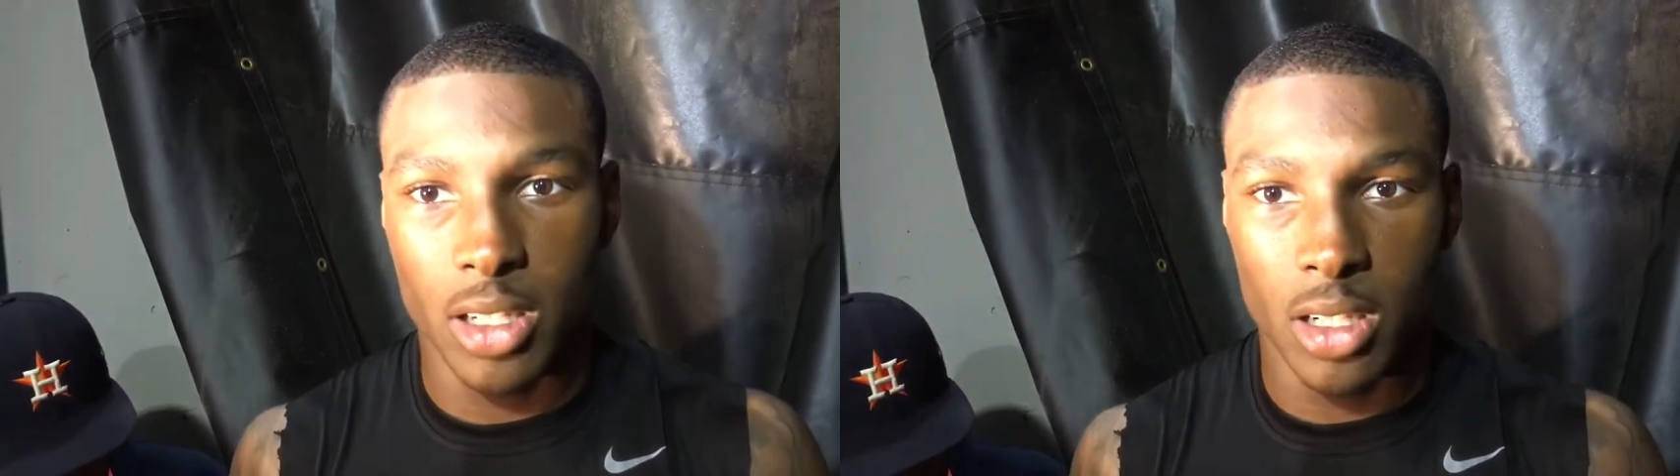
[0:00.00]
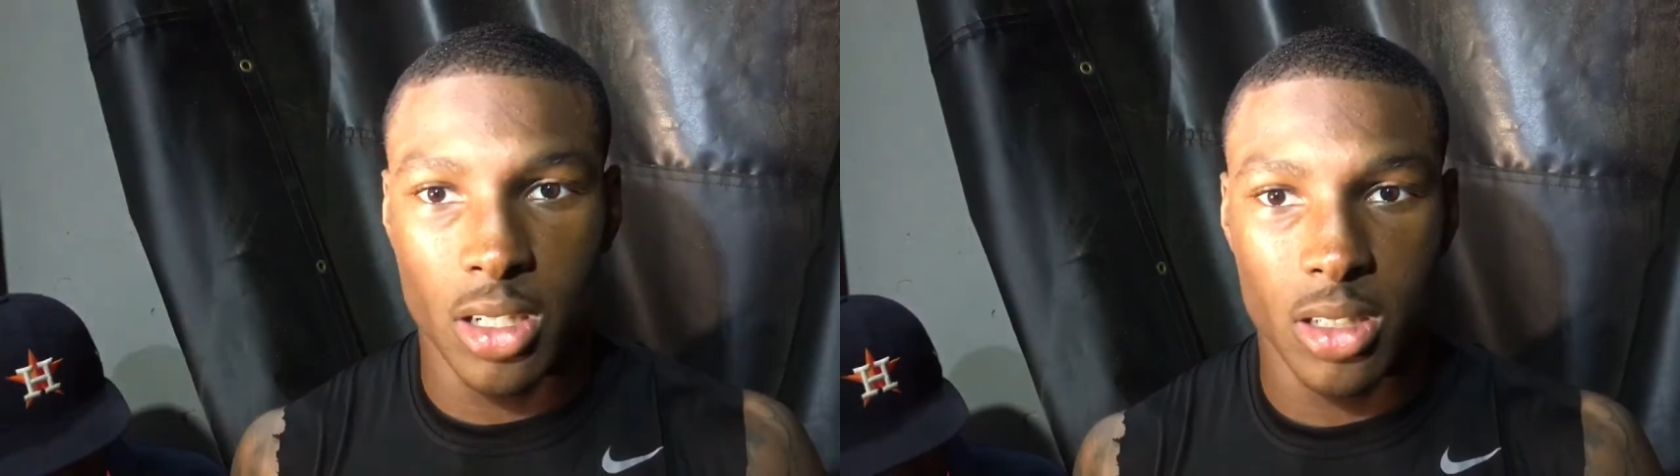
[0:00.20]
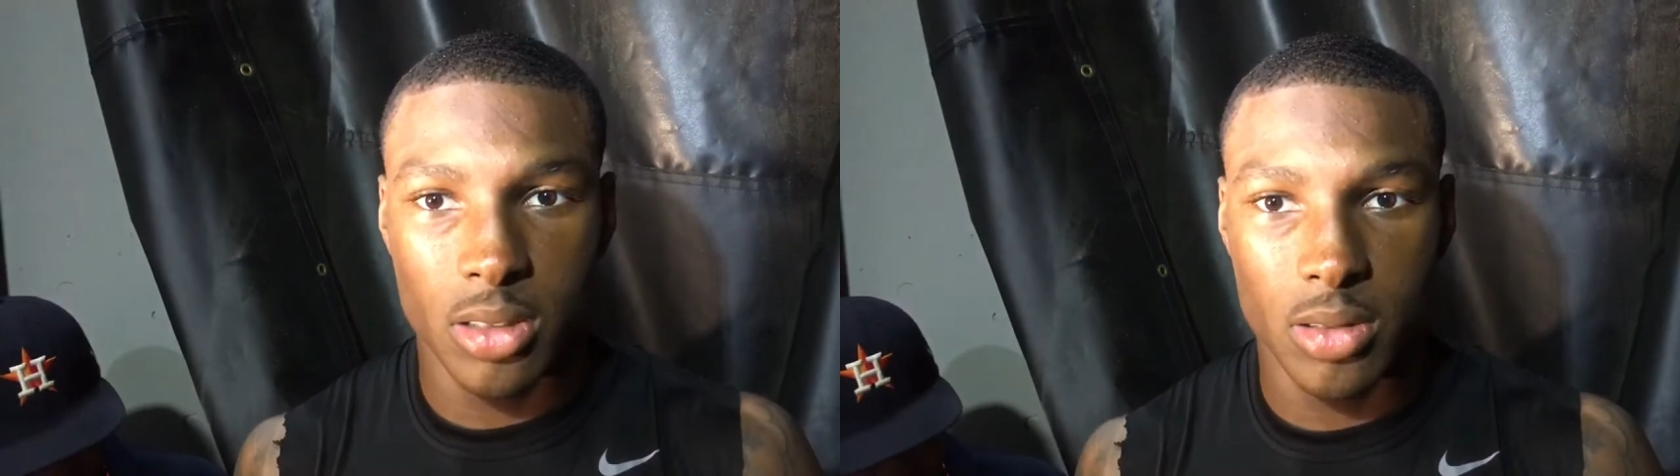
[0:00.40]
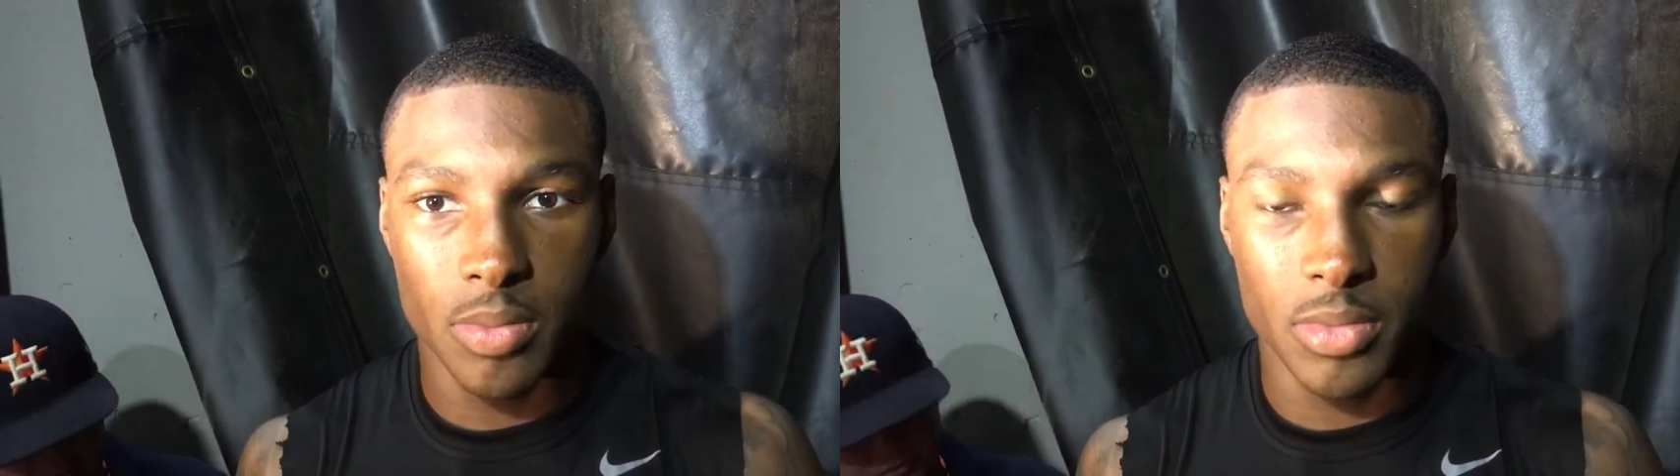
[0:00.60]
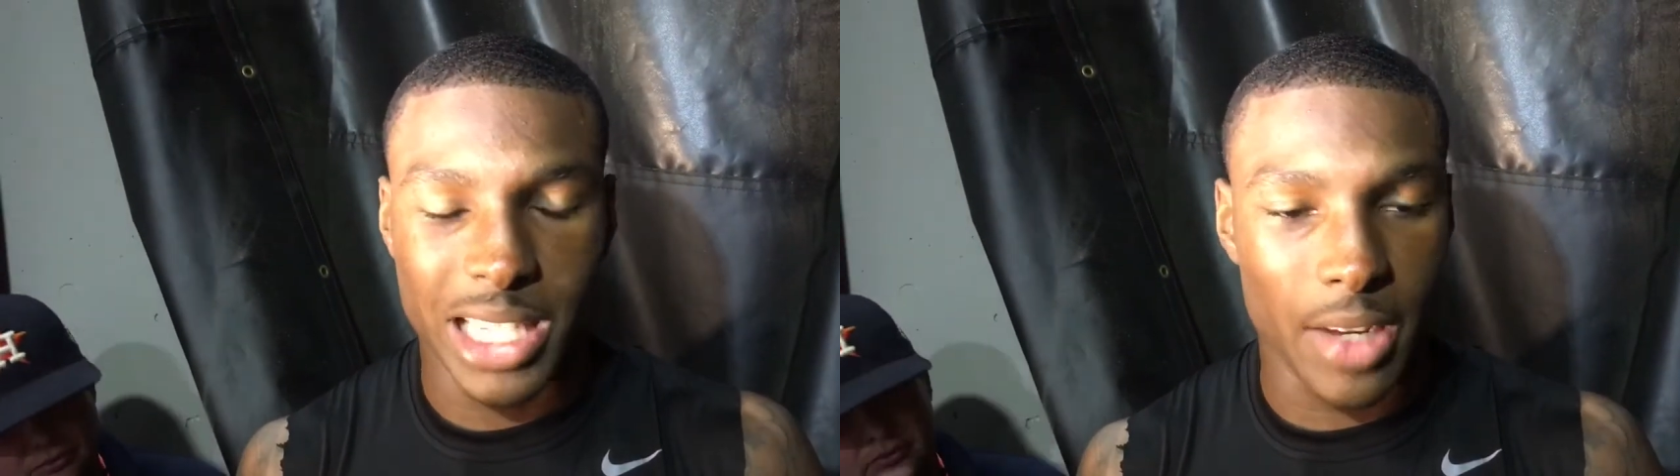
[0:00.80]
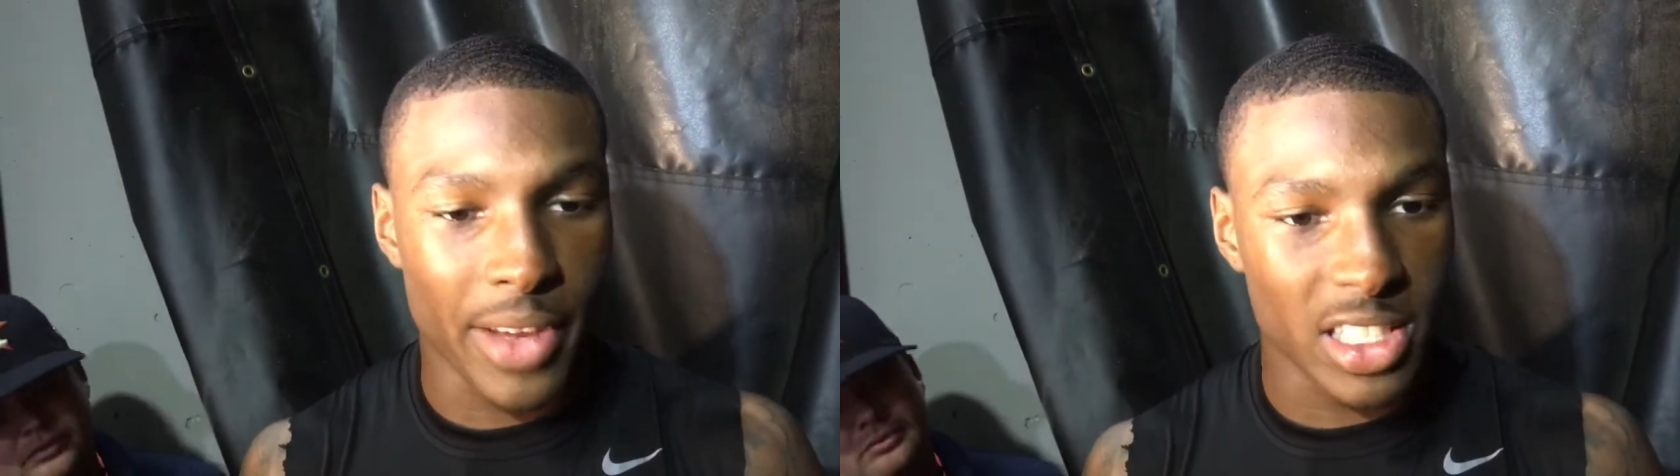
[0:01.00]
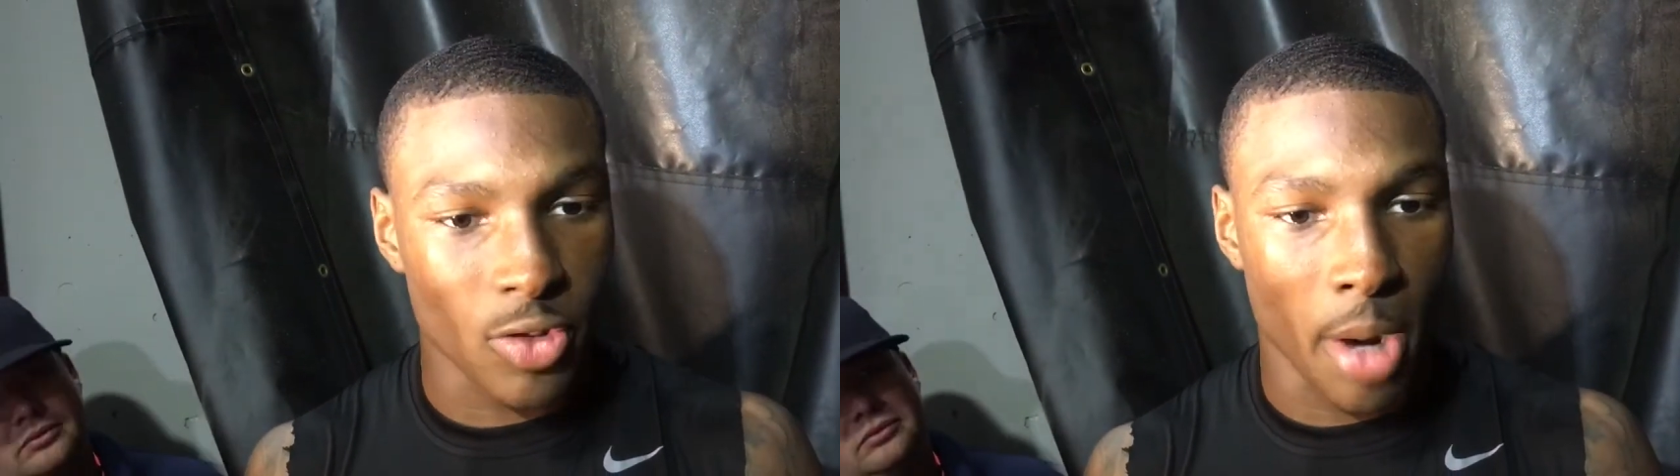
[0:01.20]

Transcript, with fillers: uh, take advantage of the